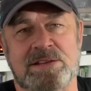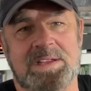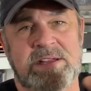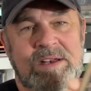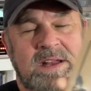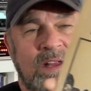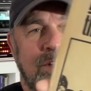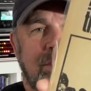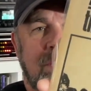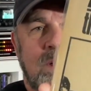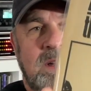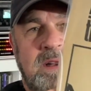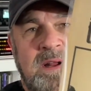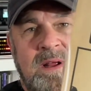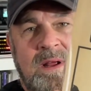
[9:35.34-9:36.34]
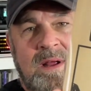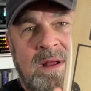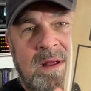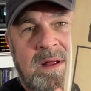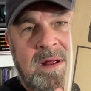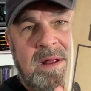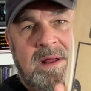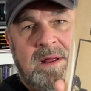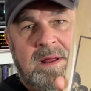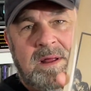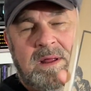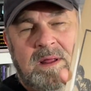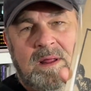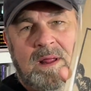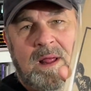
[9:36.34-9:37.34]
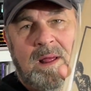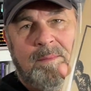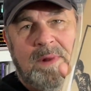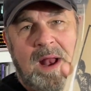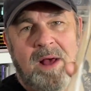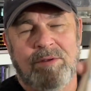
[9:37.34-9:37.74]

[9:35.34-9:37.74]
condition. I mean, I